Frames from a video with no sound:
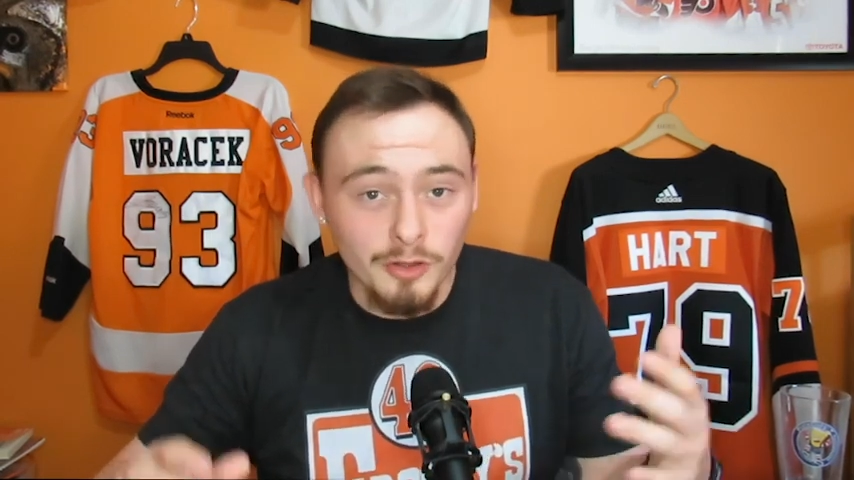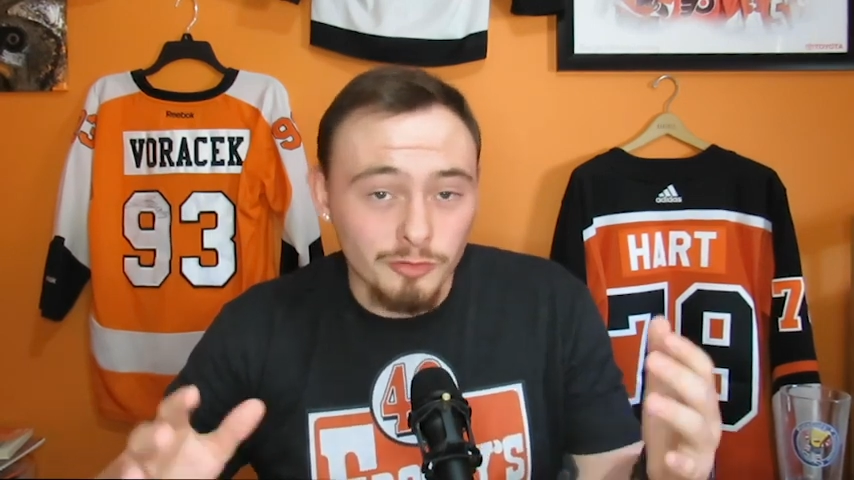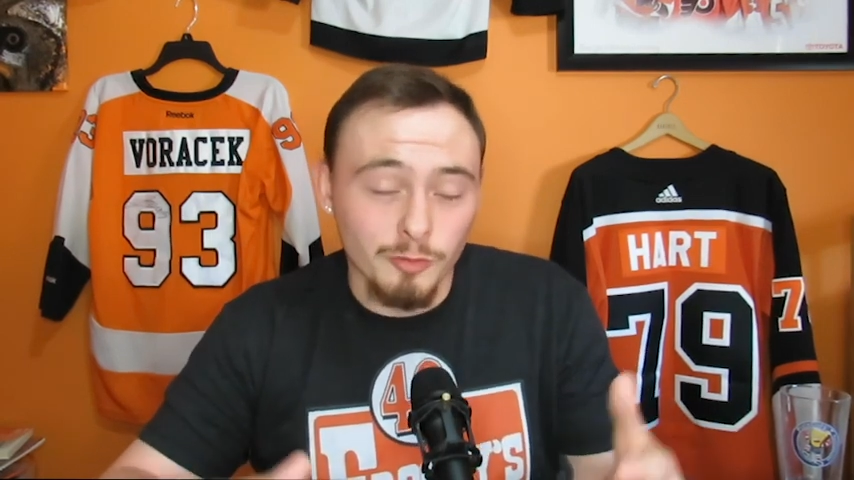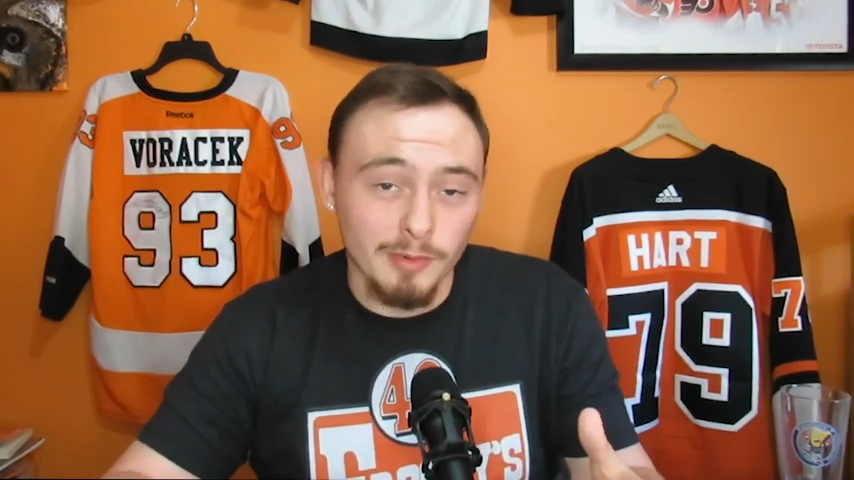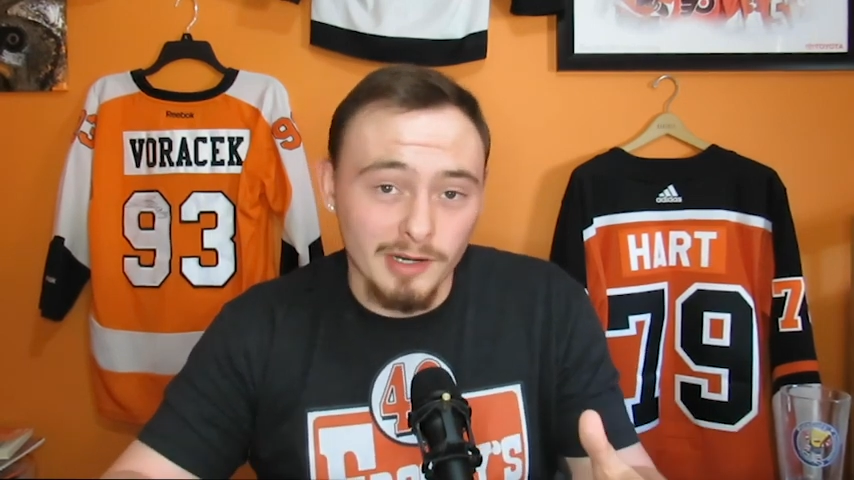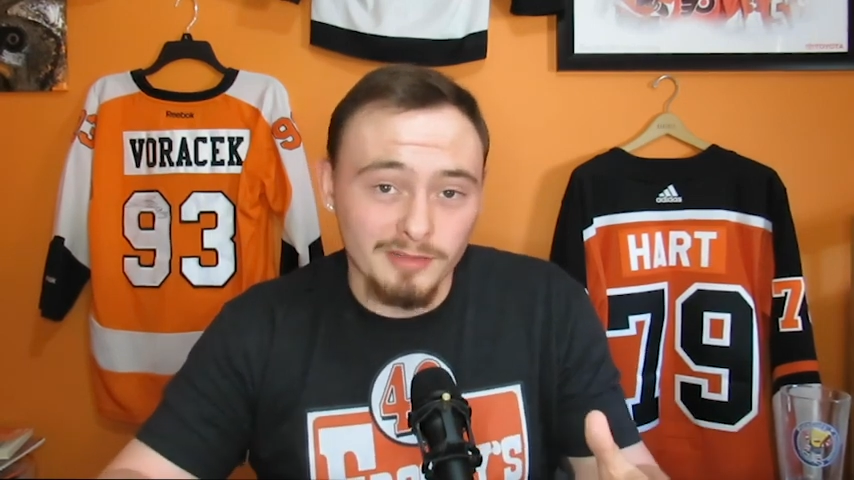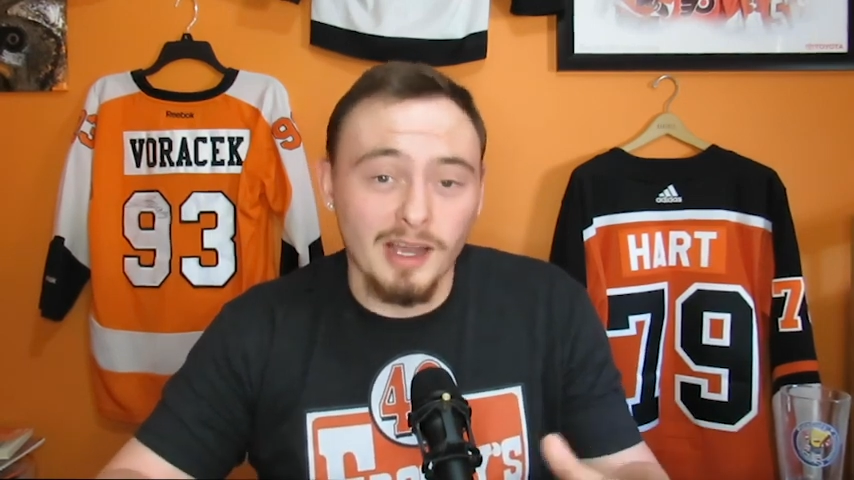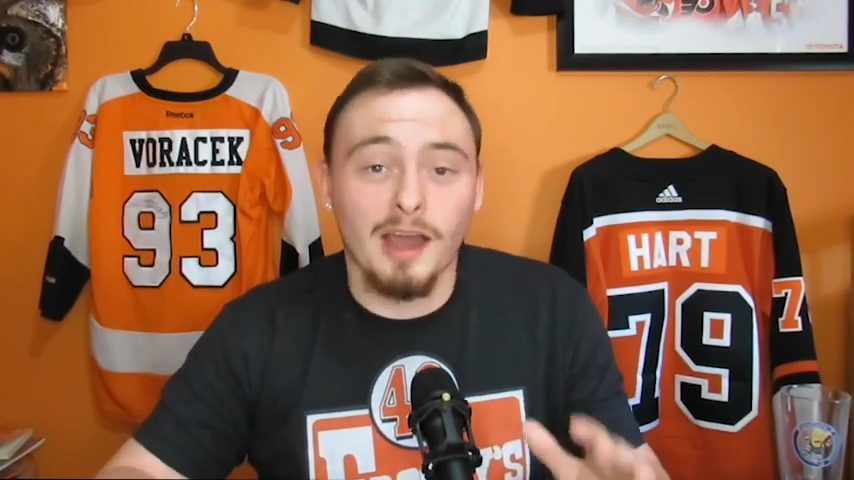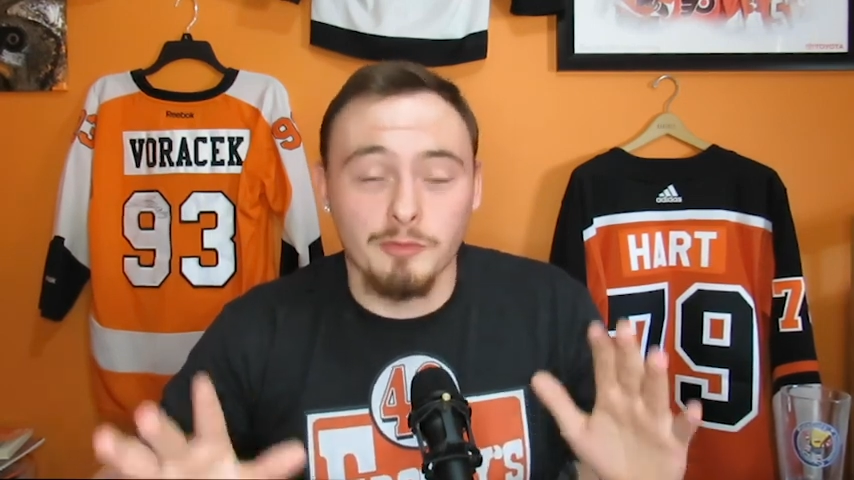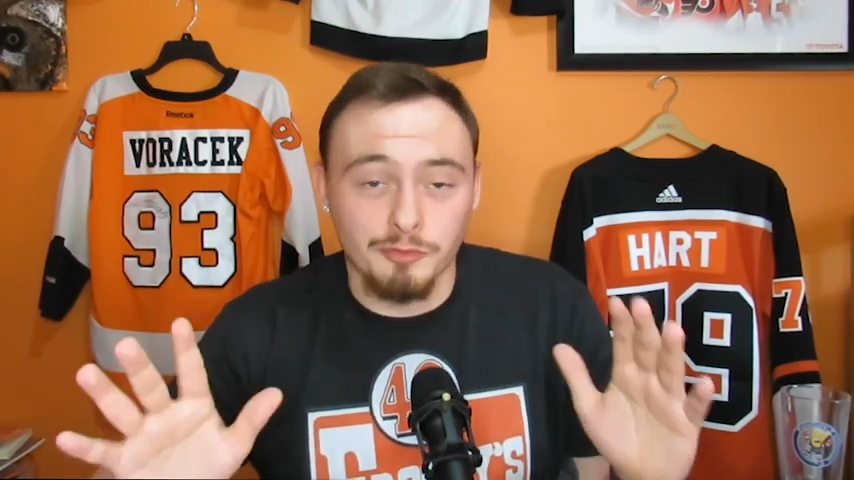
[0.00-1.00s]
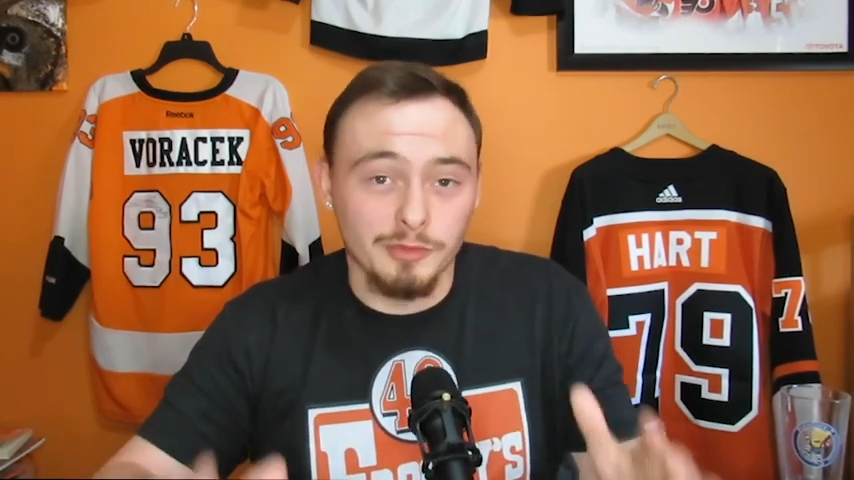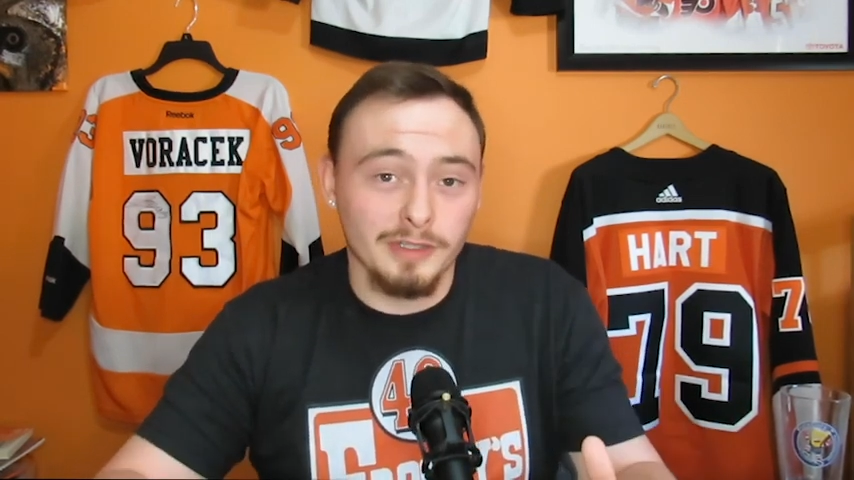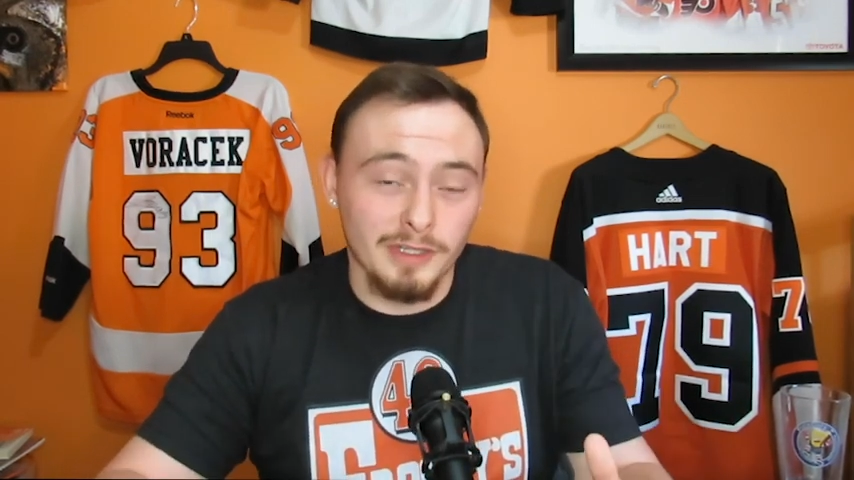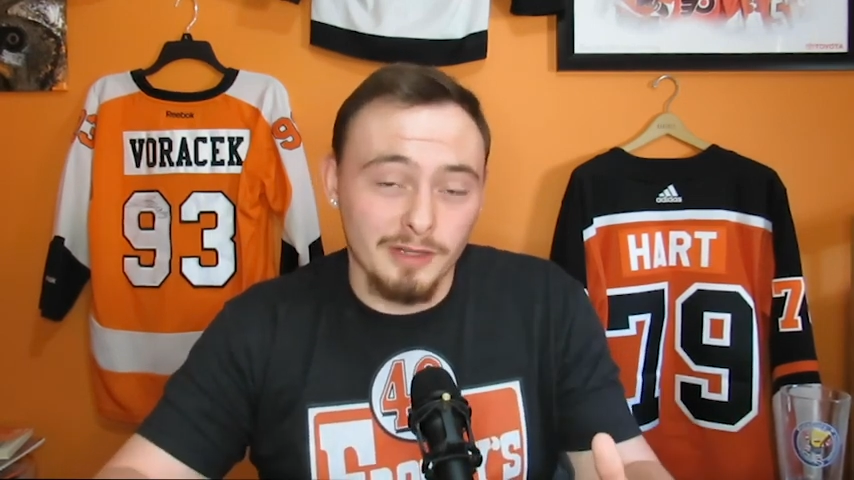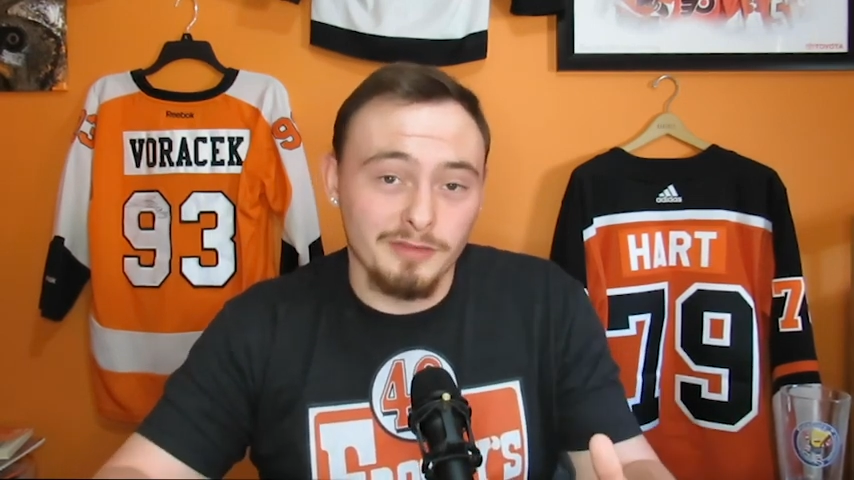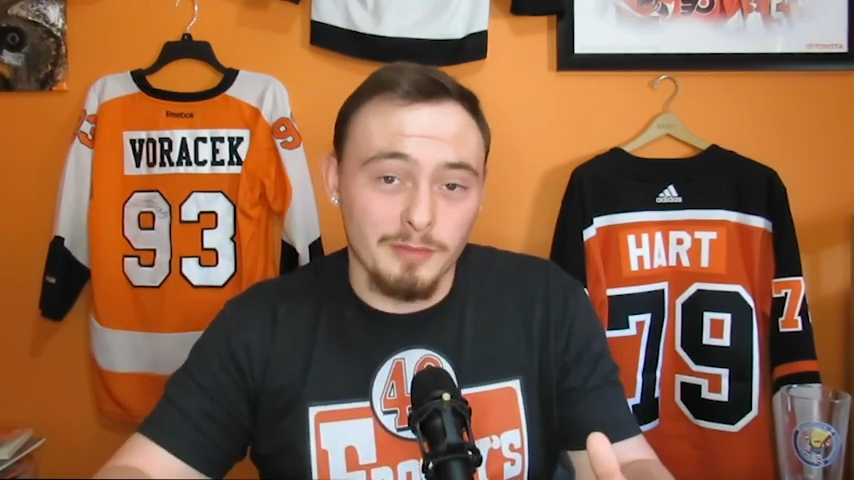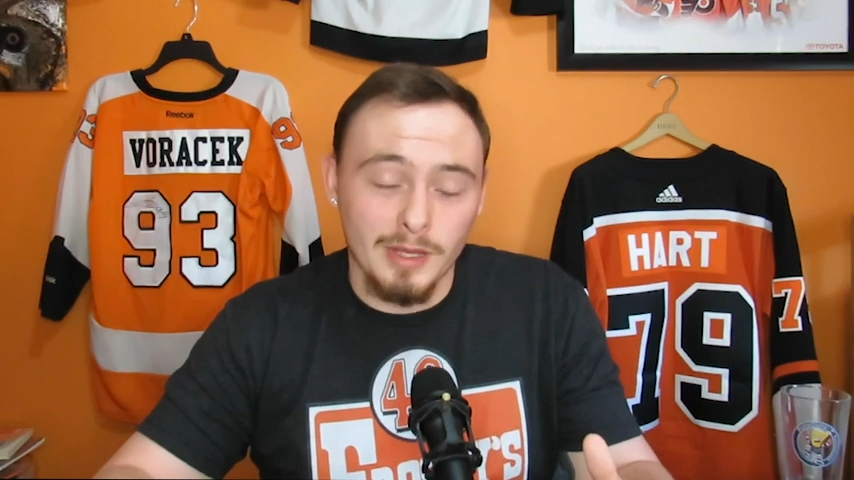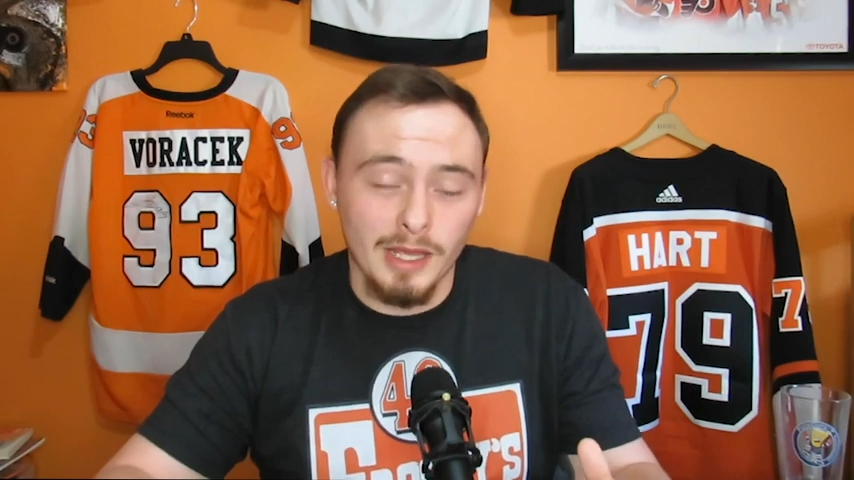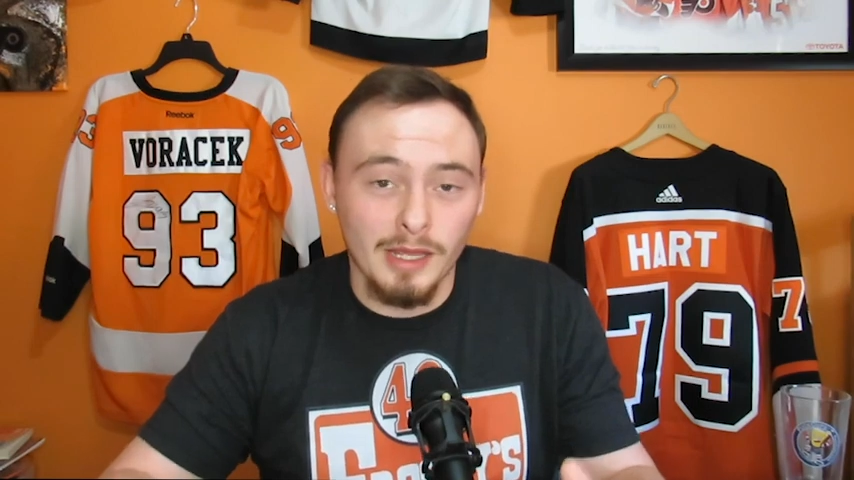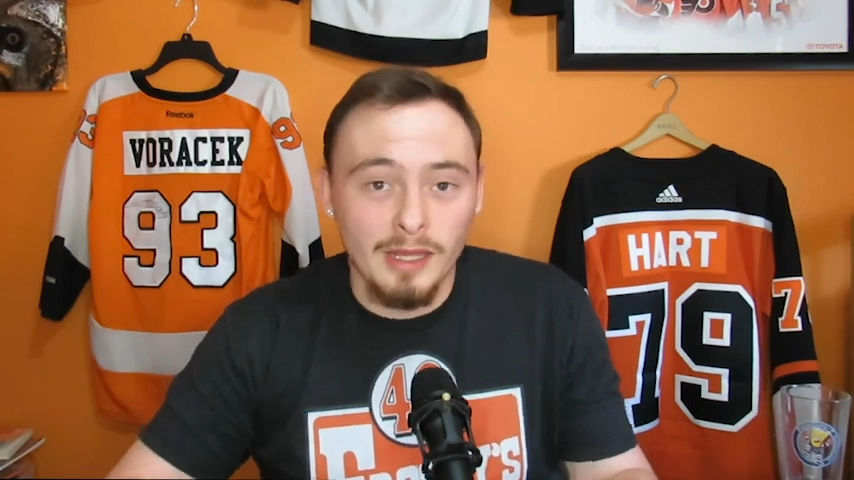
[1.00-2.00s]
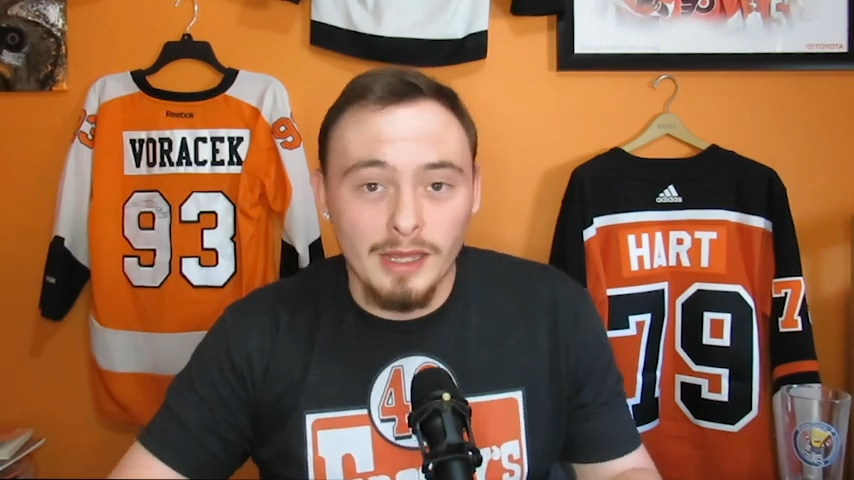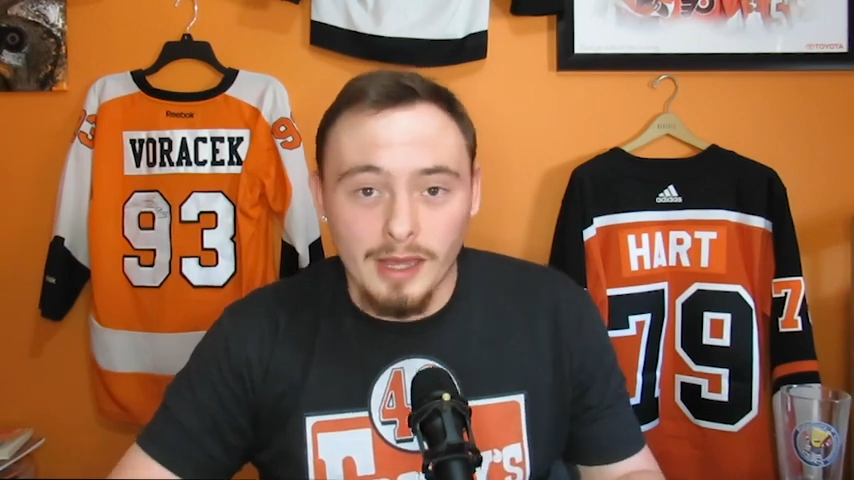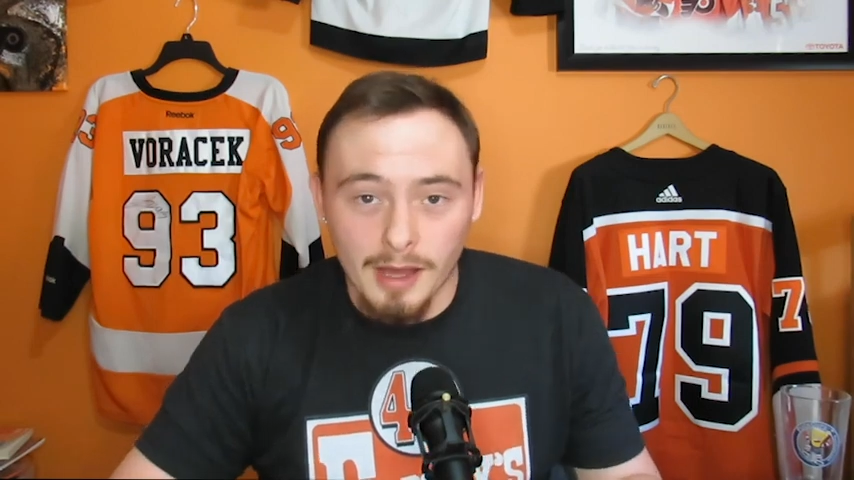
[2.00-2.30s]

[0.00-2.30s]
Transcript: Super nice guy. Was really nice to me.